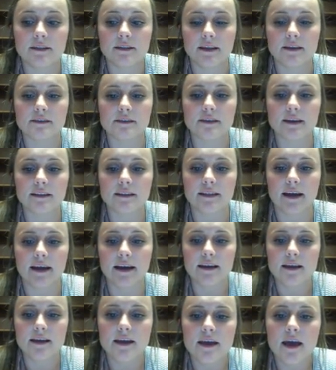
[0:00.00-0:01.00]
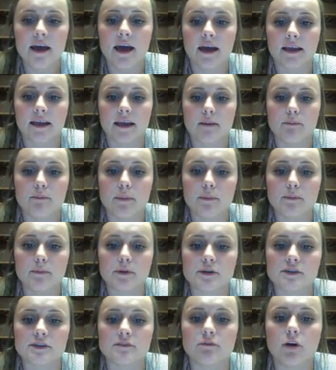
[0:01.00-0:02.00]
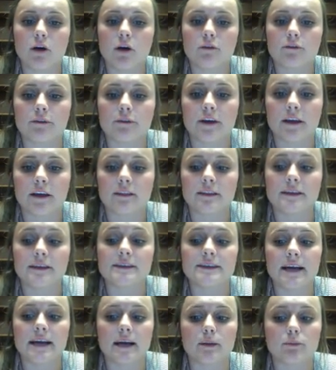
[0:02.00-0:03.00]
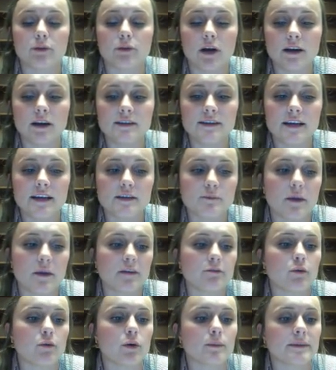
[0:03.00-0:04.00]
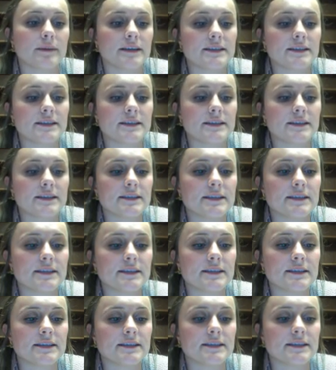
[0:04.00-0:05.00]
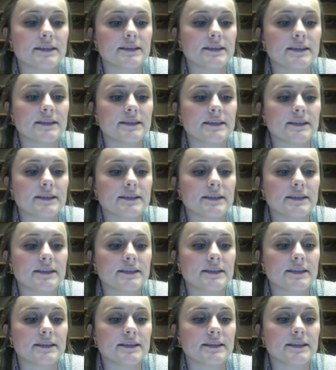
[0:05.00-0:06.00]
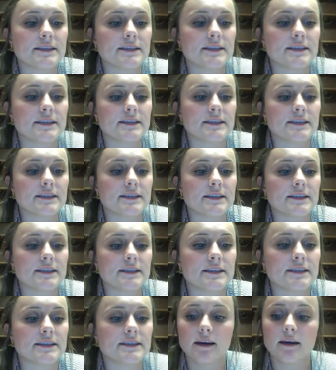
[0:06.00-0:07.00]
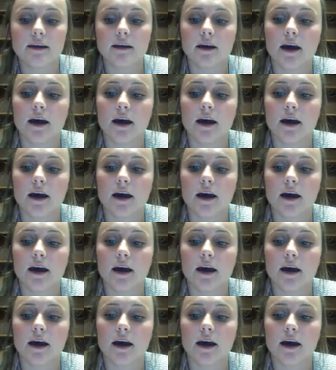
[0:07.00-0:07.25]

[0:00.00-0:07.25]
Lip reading: things like that. I kept members involved throughout the entire process by forming teams and things like that.